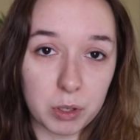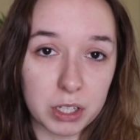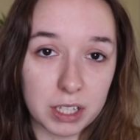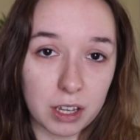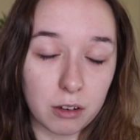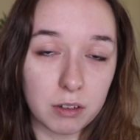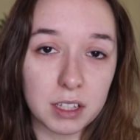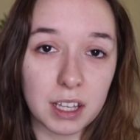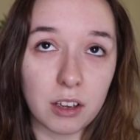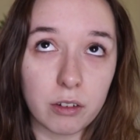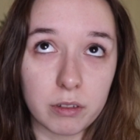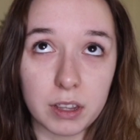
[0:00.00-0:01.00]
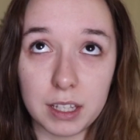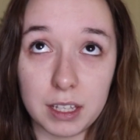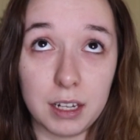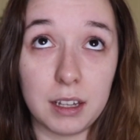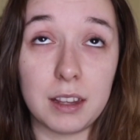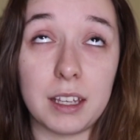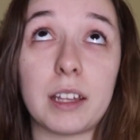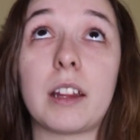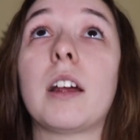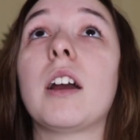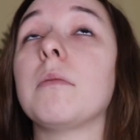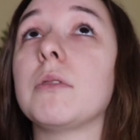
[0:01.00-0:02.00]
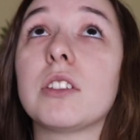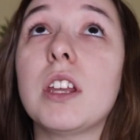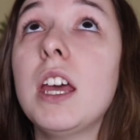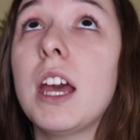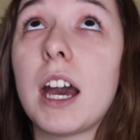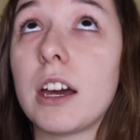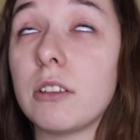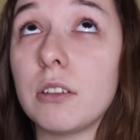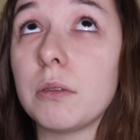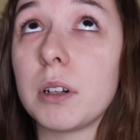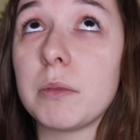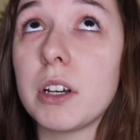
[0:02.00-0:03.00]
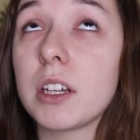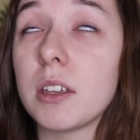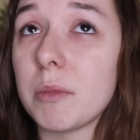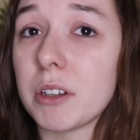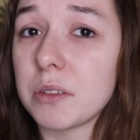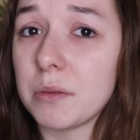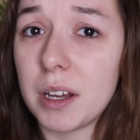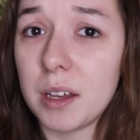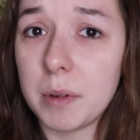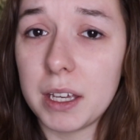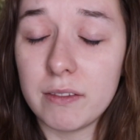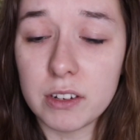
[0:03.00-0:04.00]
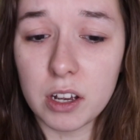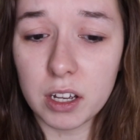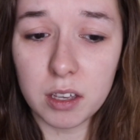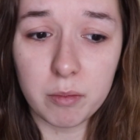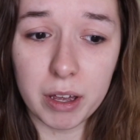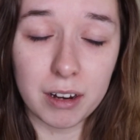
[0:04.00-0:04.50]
because I always like overthink it and think that I don't know what I'm talking about, so why am I even talking